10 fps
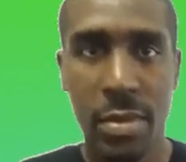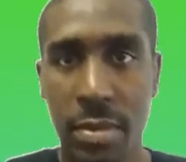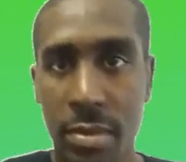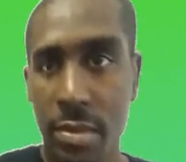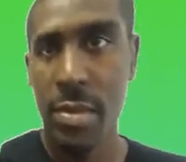
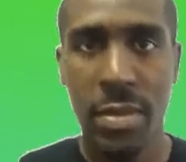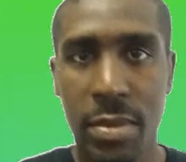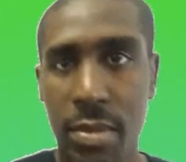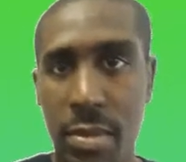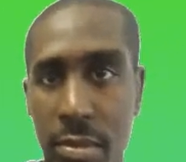in this
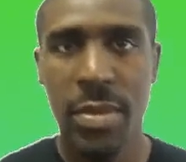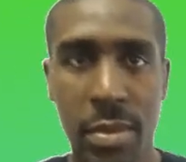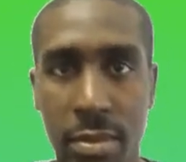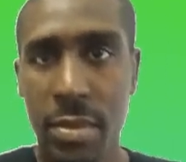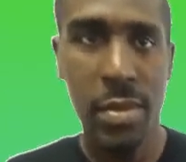game we
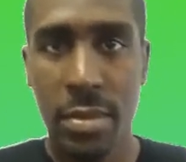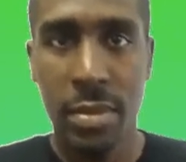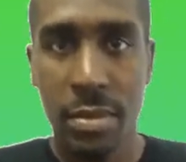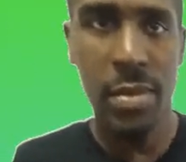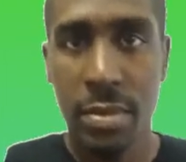pretend
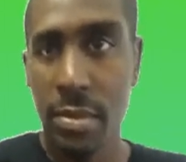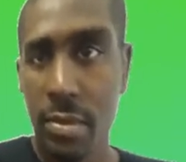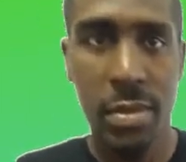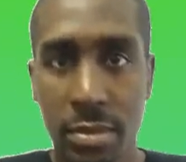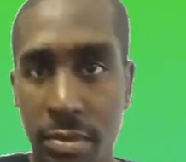
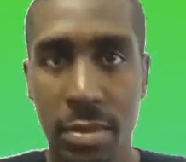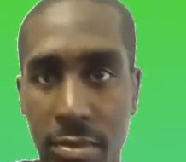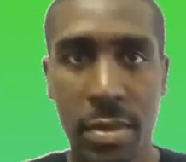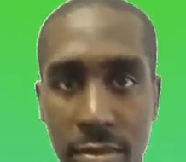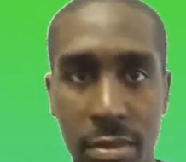to
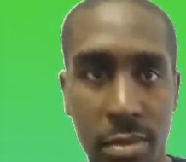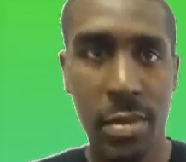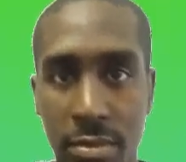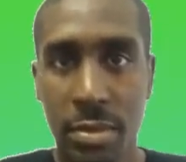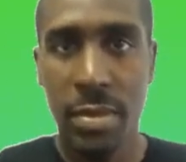beat
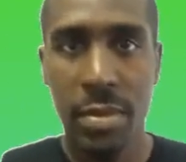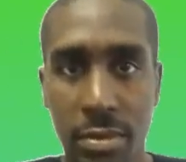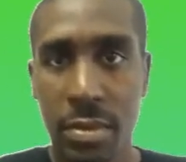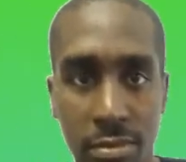a drum